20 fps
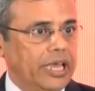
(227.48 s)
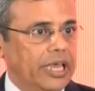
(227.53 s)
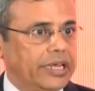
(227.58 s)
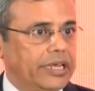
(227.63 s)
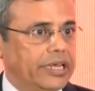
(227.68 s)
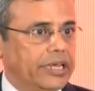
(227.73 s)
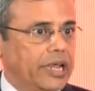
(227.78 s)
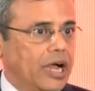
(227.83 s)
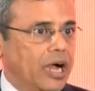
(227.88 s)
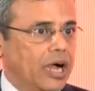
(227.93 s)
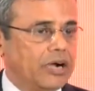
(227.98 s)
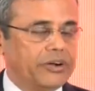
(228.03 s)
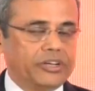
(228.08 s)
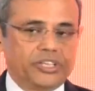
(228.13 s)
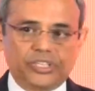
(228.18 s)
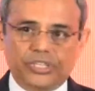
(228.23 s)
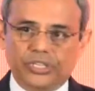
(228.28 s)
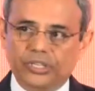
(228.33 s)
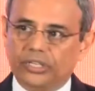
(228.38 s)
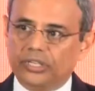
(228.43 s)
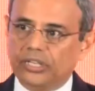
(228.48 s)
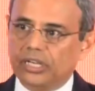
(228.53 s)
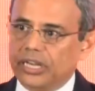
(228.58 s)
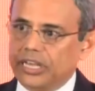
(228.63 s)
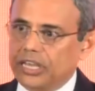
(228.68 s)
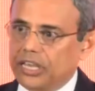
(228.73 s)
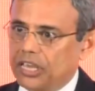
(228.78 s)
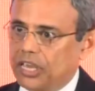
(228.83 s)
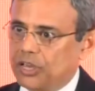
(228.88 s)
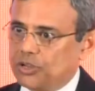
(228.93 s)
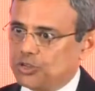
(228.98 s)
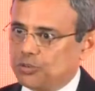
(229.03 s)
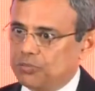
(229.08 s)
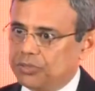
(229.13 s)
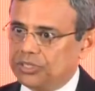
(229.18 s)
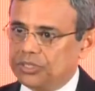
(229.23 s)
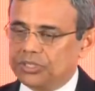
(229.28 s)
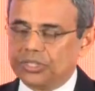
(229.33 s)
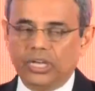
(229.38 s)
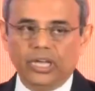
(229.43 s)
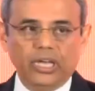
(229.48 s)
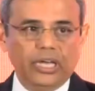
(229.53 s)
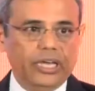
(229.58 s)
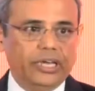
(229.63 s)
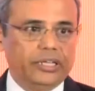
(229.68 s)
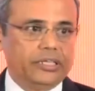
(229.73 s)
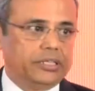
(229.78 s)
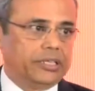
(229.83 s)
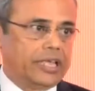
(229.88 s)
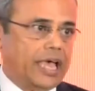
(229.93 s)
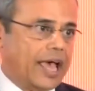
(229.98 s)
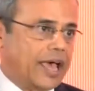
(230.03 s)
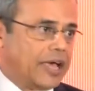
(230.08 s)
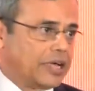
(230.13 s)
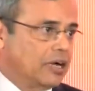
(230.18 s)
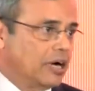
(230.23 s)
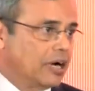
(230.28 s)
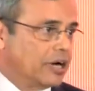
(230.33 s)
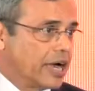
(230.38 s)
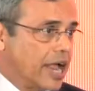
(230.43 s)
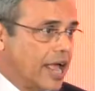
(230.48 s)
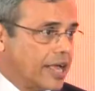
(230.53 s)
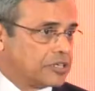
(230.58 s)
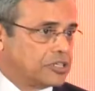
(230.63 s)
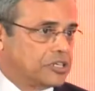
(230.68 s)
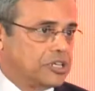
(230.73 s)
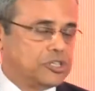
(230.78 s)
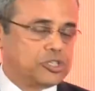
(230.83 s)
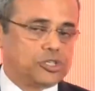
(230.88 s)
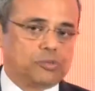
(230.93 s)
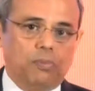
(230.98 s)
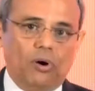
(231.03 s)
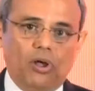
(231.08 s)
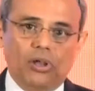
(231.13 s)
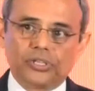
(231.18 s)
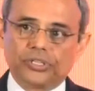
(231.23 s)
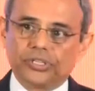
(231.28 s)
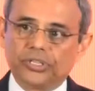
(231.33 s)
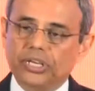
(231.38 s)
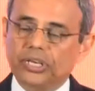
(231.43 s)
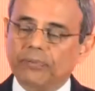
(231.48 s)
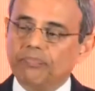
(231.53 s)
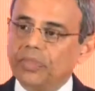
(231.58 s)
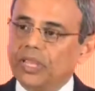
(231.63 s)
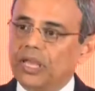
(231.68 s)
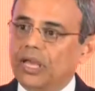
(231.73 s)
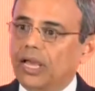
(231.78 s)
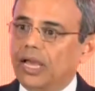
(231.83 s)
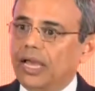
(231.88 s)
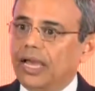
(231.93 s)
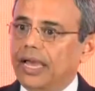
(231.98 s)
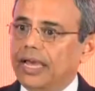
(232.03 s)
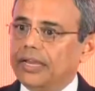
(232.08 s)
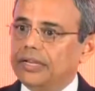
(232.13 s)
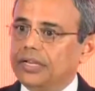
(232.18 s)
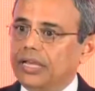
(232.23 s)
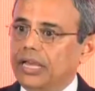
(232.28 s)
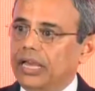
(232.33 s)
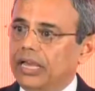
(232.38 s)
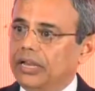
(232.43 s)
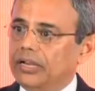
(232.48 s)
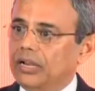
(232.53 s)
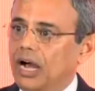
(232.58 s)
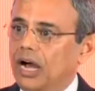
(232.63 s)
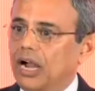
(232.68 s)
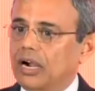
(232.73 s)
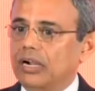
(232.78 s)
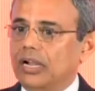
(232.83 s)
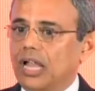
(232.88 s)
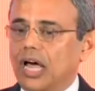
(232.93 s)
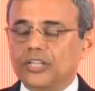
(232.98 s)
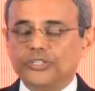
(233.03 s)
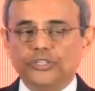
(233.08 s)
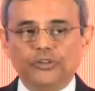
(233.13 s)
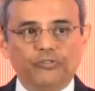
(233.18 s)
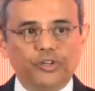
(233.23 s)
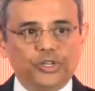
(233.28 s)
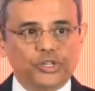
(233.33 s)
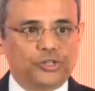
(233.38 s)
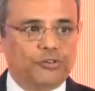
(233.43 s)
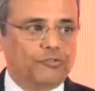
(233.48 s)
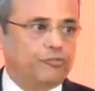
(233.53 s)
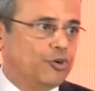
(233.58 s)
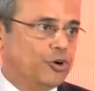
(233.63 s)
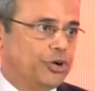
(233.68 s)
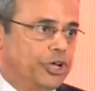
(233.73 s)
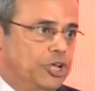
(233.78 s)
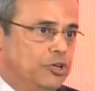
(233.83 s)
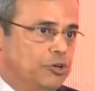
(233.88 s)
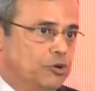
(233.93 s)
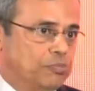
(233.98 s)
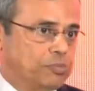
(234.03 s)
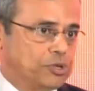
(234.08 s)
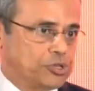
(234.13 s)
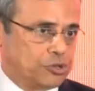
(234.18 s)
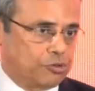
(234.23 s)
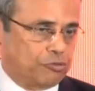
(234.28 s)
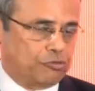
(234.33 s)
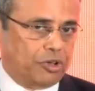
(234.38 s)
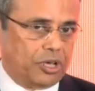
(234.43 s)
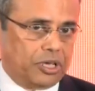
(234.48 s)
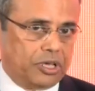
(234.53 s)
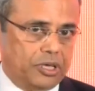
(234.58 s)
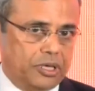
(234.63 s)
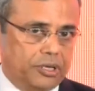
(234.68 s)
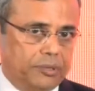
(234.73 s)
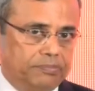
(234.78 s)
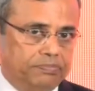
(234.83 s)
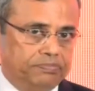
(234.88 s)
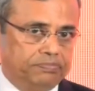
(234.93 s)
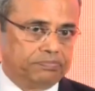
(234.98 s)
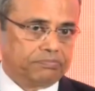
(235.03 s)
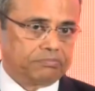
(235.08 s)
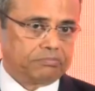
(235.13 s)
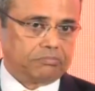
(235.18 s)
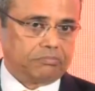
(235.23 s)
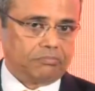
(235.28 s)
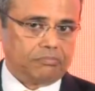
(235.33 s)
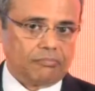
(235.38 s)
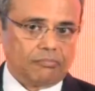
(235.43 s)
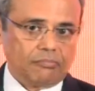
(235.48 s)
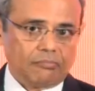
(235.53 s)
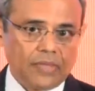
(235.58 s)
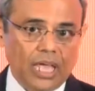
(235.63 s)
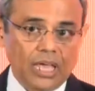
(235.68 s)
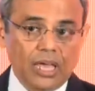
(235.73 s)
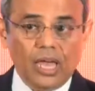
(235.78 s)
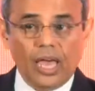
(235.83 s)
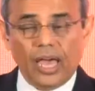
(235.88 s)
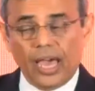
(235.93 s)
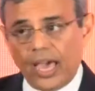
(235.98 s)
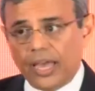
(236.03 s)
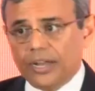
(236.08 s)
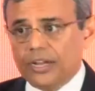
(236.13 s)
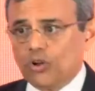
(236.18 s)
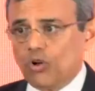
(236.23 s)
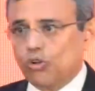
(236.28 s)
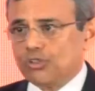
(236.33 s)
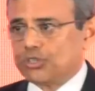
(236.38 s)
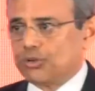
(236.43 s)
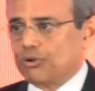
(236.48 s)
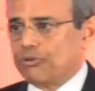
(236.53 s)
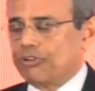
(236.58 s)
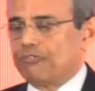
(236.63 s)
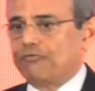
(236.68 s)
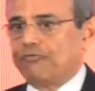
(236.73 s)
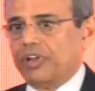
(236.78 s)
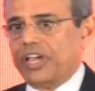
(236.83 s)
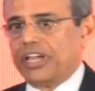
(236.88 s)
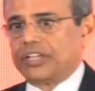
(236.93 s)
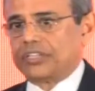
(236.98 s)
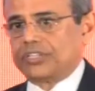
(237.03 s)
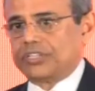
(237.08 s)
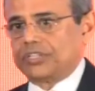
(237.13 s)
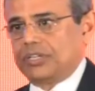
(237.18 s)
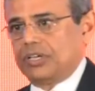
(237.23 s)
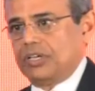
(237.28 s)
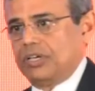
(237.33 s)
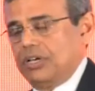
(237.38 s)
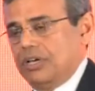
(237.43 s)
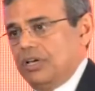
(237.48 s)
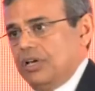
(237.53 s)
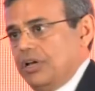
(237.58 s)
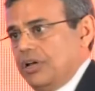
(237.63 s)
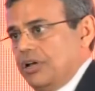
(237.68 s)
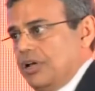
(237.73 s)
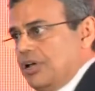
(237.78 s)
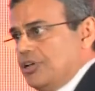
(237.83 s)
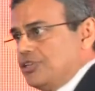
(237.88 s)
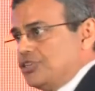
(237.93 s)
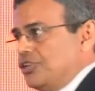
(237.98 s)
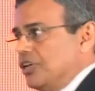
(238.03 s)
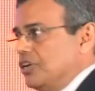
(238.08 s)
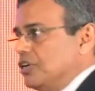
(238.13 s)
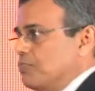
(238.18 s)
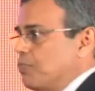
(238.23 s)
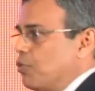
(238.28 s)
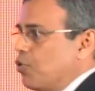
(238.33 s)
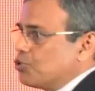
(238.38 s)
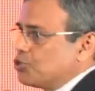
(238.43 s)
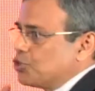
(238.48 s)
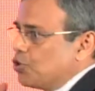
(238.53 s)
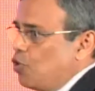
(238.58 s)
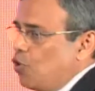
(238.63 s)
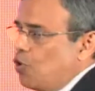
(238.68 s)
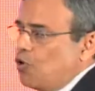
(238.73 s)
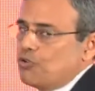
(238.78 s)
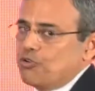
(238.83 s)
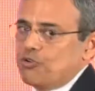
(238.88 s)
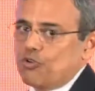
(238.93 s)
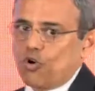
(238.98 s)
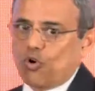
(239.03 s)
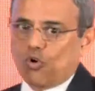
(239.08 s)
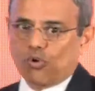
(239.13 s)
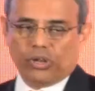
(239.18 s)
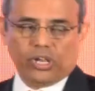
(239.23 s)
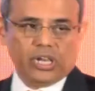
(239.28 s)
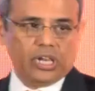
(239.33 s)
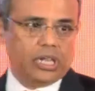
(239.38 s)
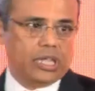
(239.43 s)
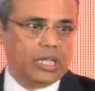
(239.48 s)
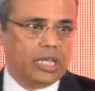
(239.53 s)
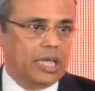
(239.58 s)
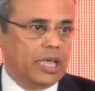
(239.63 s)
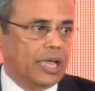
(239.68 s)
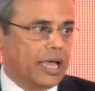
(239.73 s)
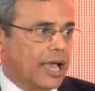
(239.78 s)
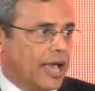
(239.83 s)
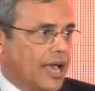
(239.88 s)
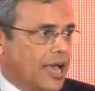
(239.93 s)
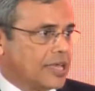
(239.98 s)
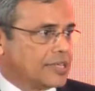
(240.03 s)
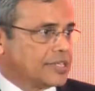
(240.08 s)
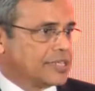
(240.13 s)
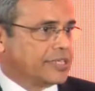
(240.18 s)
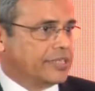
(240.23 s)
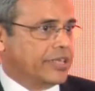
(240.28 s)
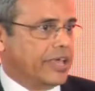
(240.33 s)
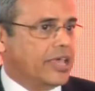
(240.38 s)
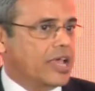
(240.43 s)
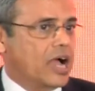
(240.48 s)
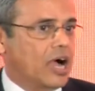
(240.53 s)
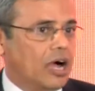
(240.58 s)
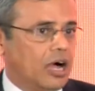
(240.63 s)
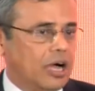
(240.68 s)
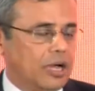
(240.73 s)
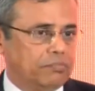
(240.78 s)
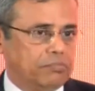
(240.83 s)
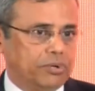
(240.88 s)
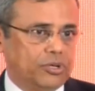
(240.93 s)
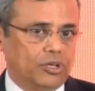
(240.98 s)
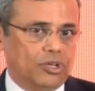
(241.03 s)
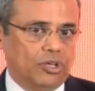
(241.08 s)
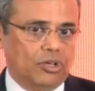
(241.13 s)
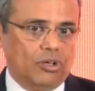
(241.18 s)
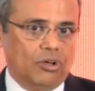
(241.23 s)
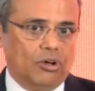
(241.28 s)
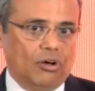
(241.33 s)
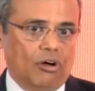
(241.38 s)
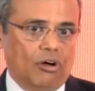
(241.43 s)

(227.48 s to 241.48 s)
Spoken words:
in our external engagement, in our Act-East policy, and in our larger vision for Indo-Pacific. And it also reflects Singapore's own role as the hub